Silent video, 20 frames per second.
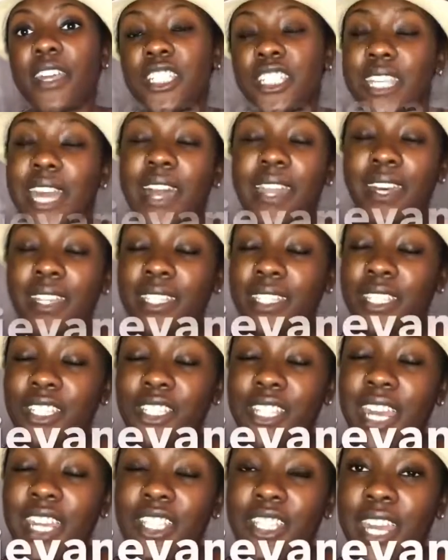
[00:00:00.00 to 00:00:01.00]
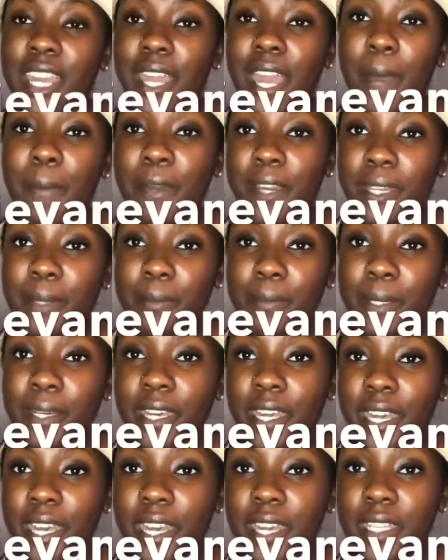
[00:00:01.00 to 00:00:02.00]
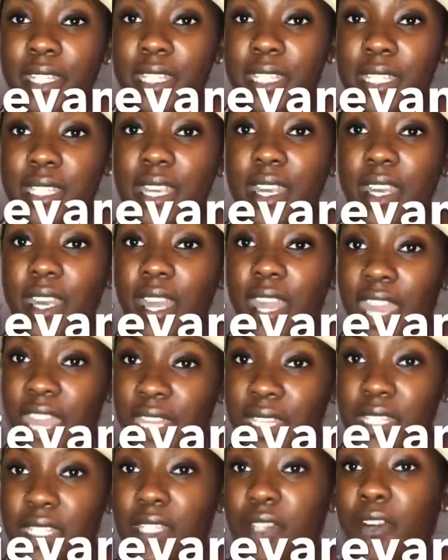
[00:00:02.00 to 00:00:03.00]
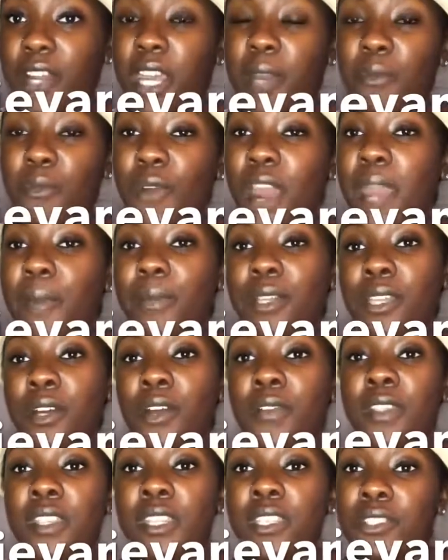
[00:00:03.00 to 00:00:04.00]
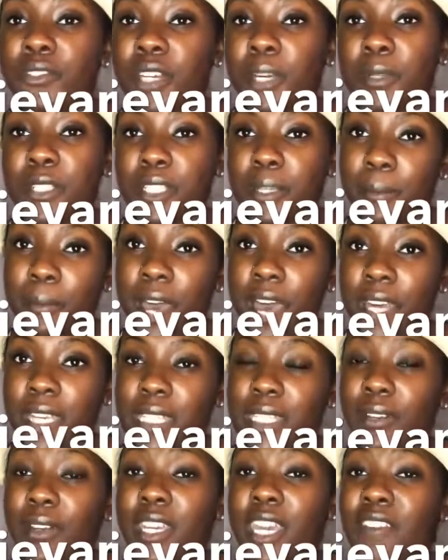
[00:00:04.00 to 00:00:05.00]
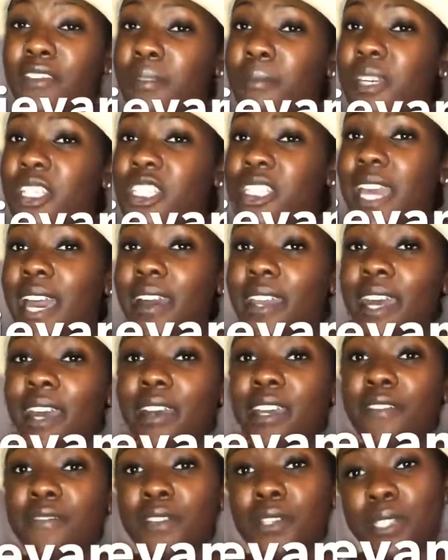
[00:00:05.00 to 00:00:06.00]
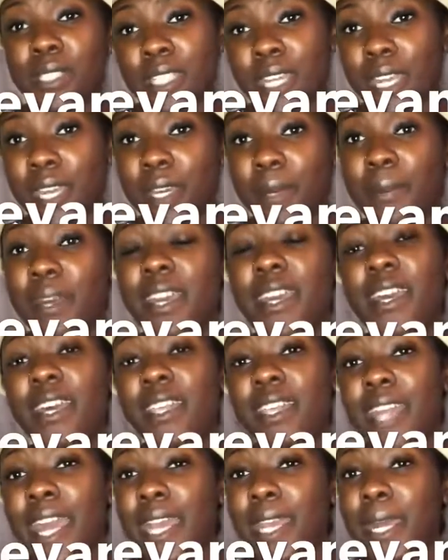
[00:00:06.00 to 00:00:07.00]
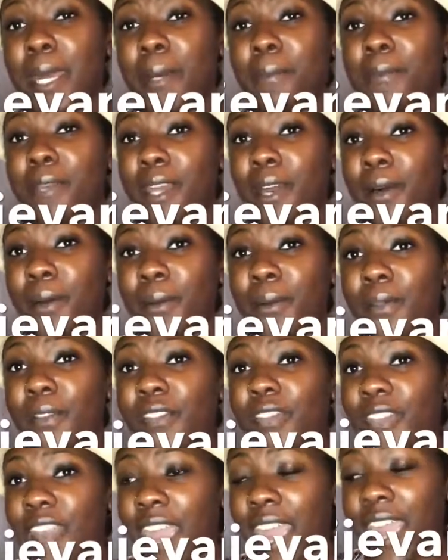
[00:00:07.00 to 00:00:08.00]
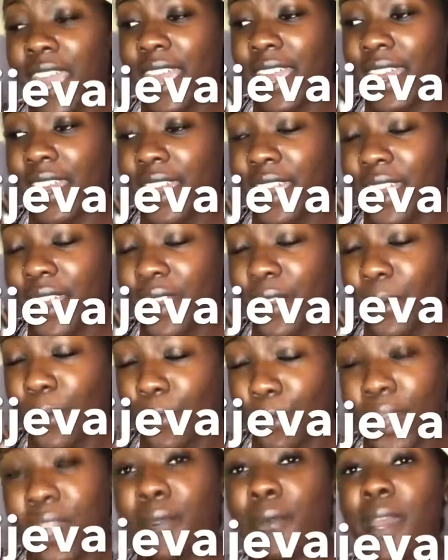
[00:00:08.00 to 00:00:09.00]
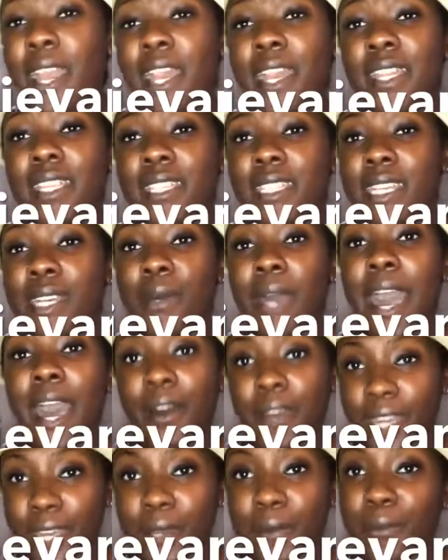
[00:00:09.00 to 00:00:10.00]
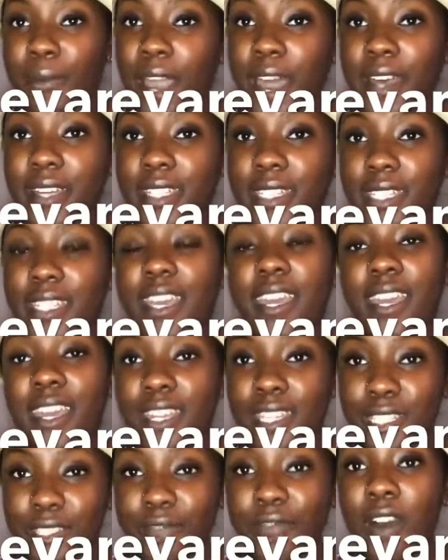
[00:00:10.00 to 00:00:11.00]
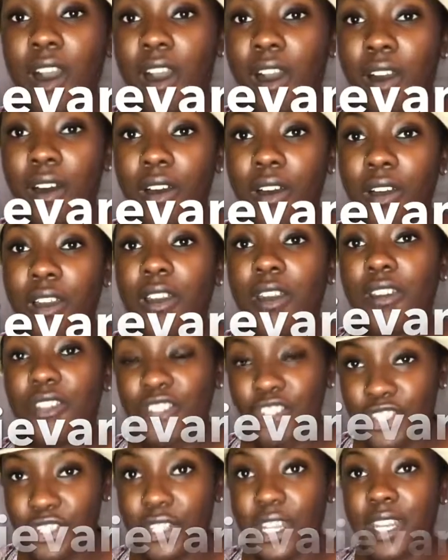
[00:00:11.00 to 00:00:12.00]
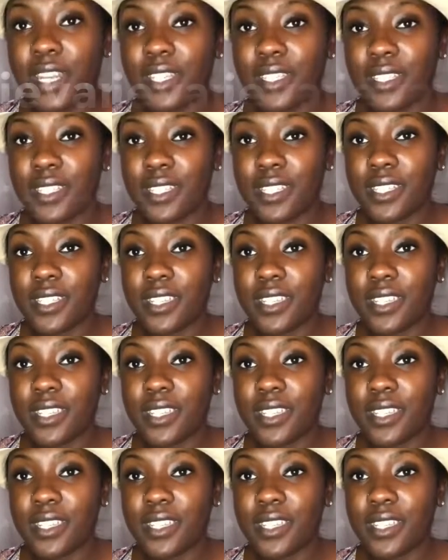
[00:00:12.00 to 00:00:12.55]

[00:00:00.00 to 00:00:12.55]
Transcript: Shout out to JJ. I'm gonna put his Instagram right below in the description box. So give him a shout out if you see him. Let him know that we're ready to see how he rocks his fall trends.